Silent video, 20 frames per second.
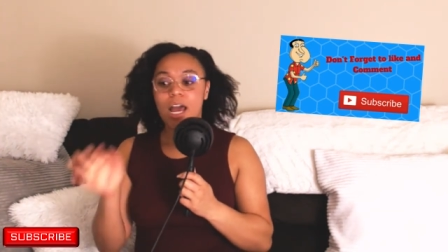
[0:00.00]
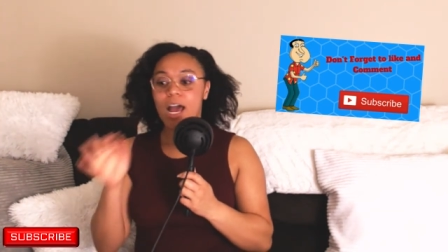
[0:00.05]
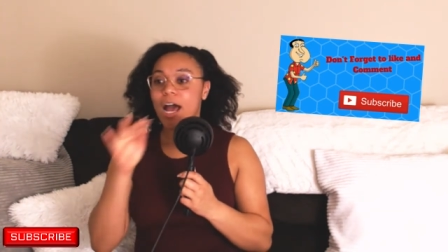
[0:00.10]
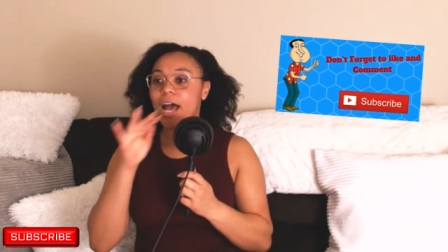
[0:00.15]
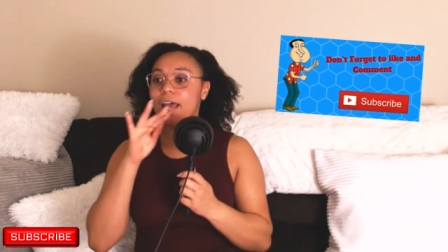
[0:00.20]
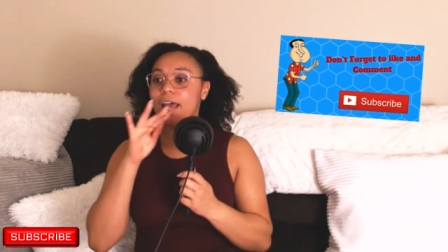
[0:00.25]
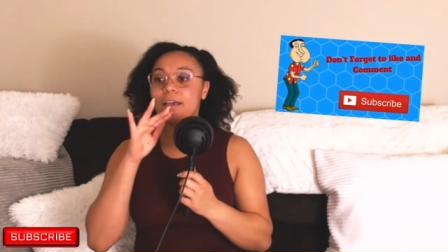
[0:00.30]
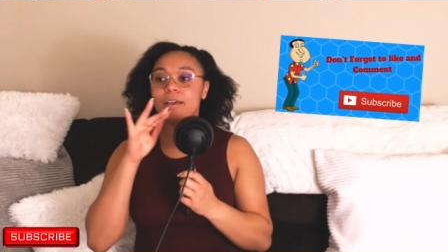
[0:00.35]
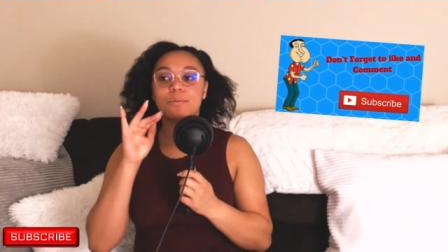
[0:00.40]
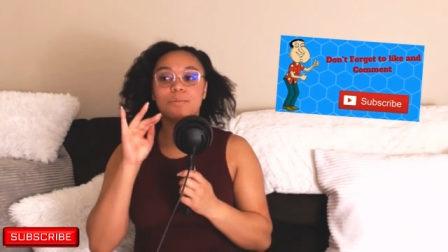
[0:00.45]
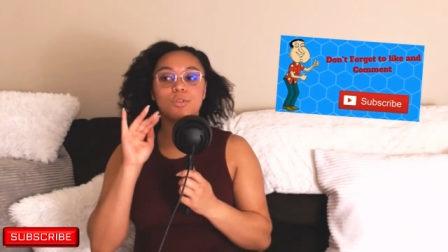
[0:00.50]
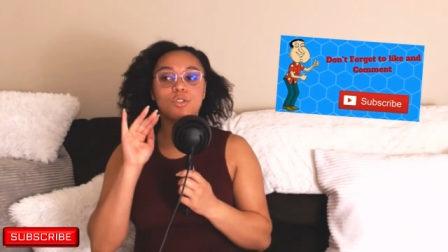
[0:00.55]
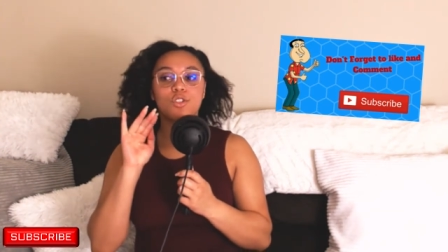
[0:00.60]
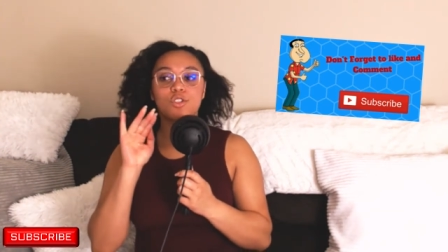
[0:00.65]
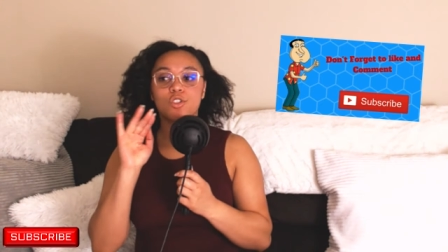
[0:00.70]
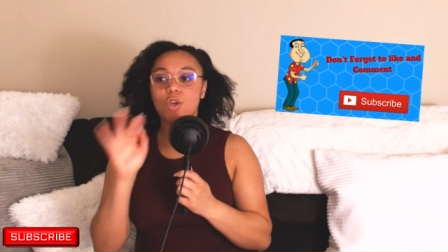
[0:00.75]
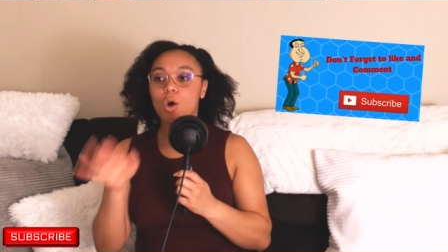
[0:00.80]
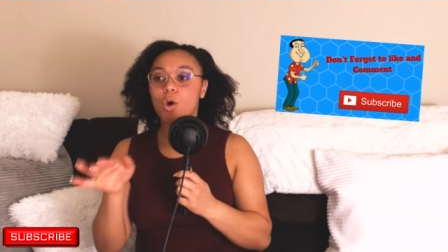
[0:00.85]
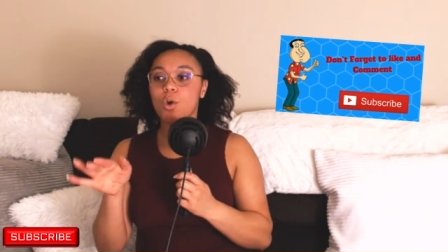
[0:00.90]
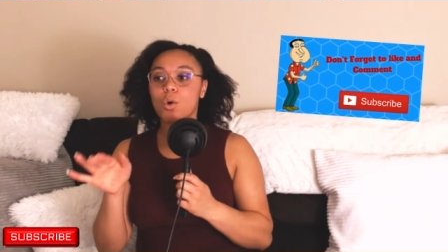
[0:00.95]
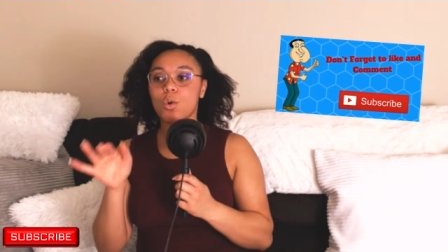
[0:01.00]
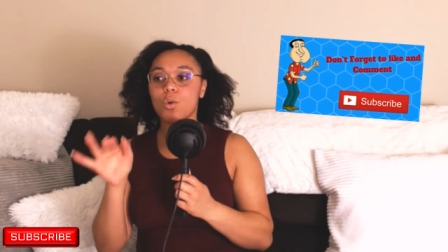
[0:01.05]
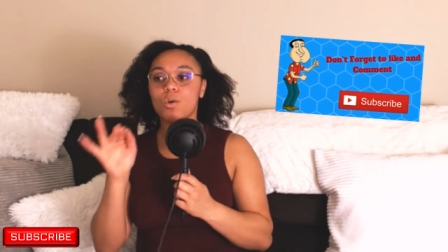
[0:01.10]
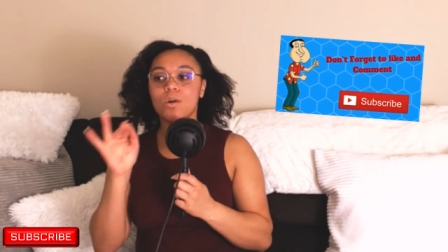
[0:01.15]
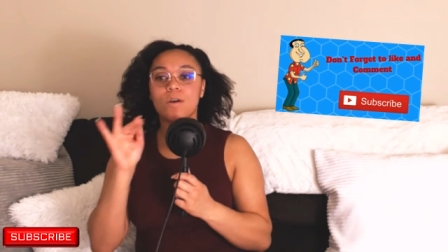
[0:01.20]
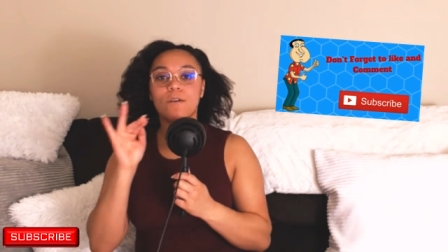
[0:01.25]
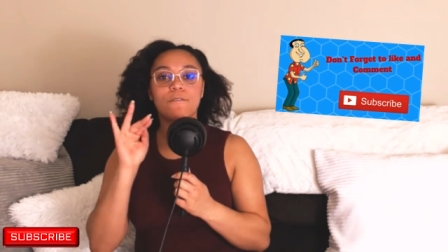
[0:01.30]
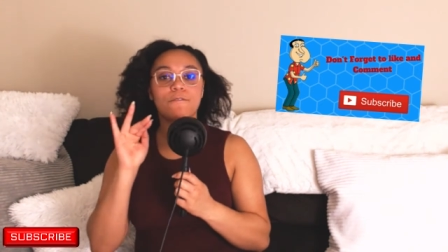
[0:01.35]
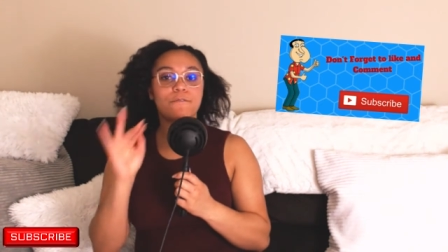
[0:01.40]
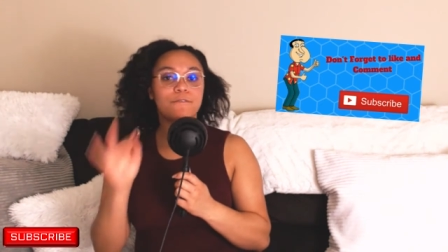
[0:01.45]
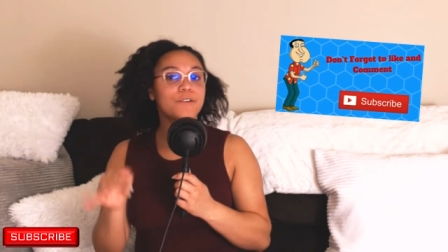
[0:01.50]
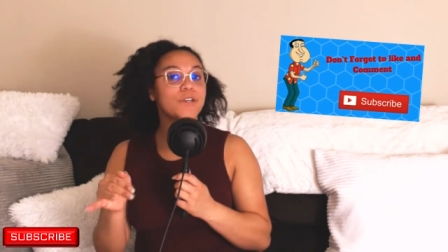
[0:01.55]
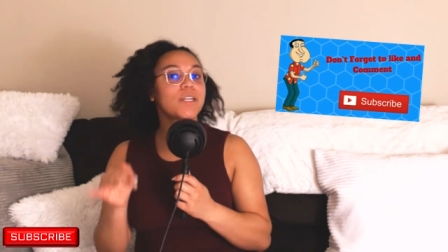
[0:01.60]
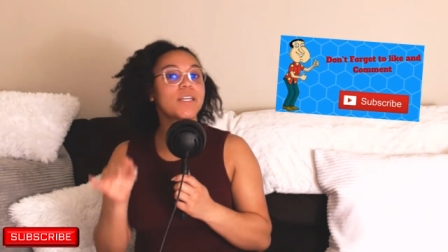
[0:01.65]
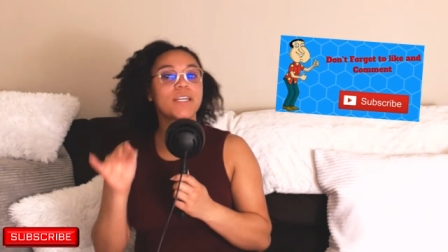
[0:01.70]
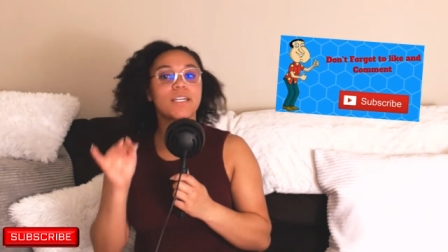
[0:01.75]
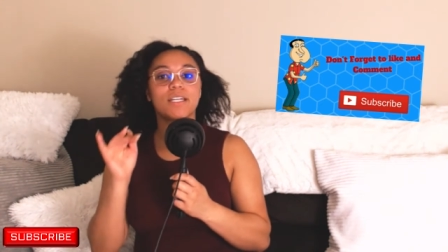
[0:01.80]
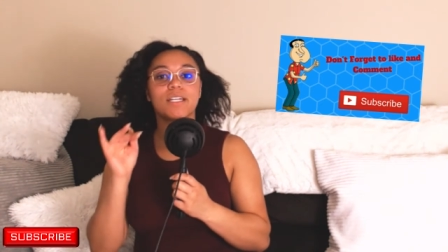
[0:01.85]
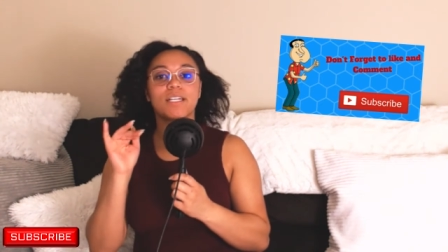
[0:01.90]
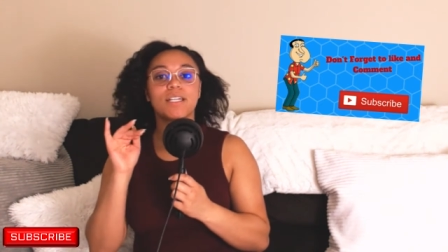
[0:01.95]
I am so
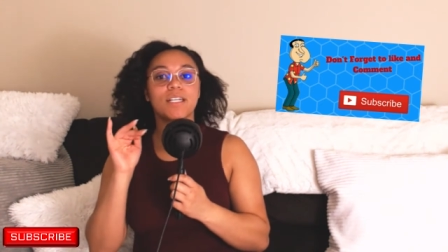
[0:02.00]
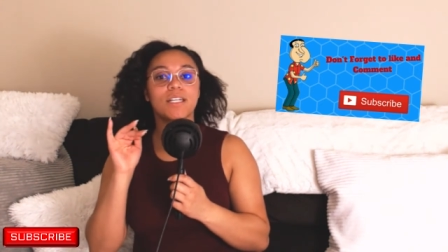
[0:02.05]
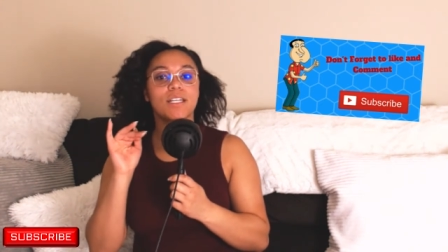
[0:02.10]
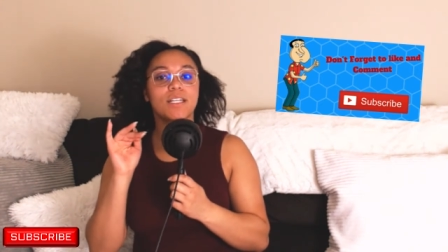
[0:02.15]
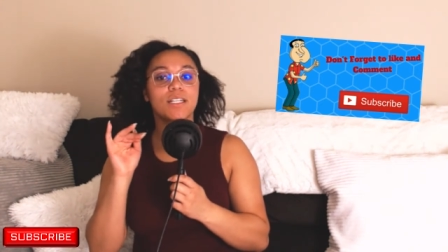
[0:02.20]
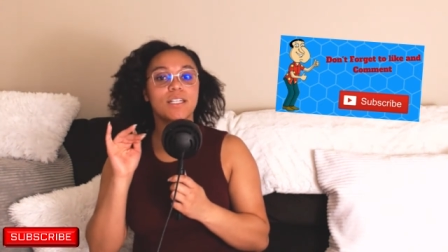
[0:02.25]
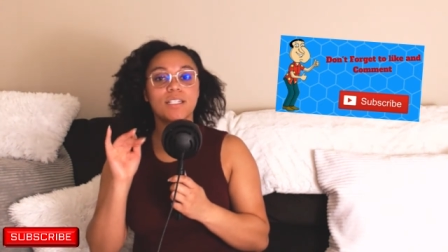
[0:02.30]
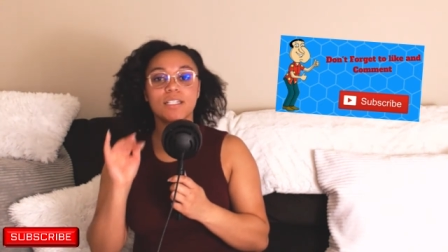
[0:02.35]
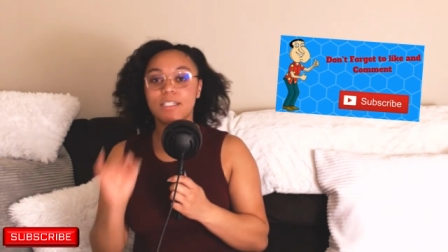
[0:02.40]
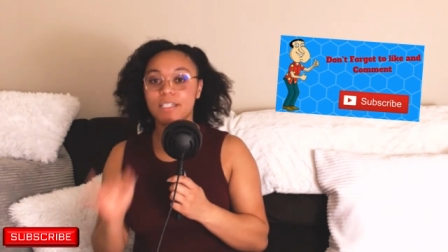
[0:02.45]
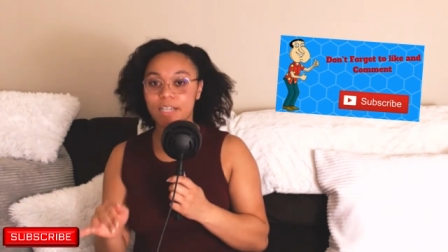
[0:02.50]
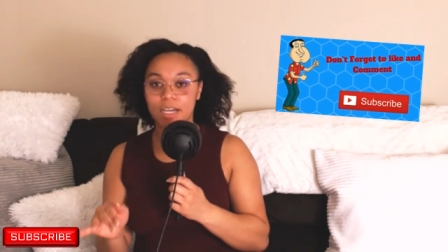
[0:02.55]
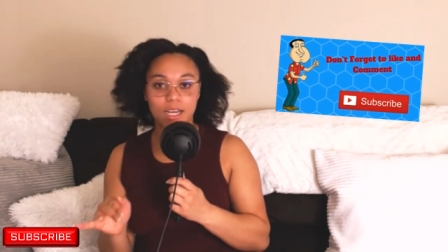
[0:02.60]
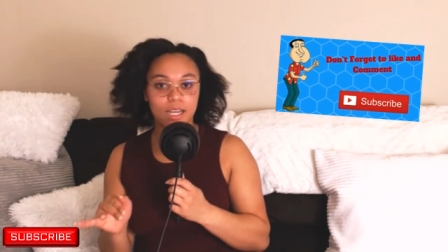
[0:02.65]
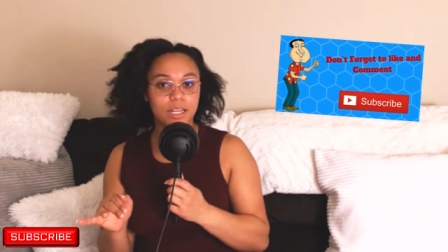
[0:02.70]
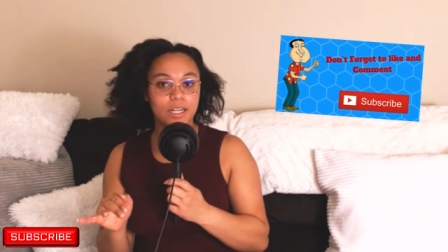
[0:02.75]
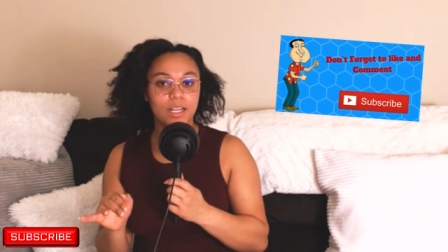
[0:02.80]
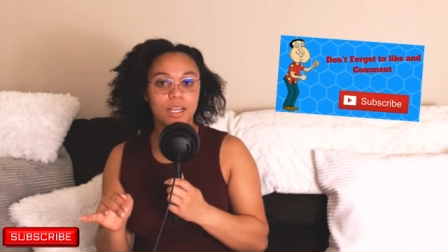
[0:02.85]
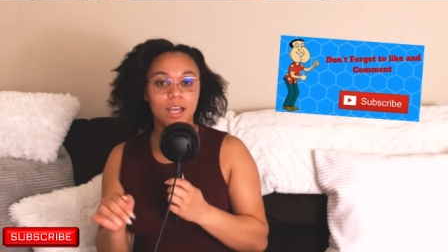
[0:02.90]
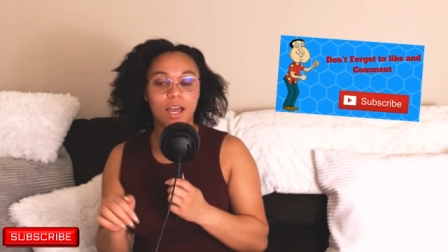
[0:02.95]
freaking done.